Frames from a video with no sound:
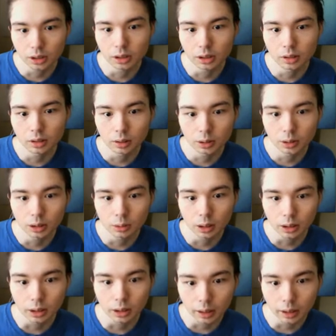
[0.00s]
up winning
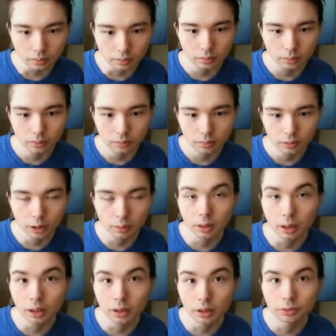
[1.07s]
one game they
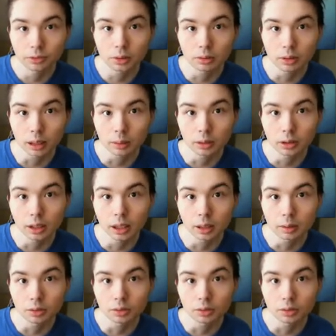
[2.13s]
played four rapid games,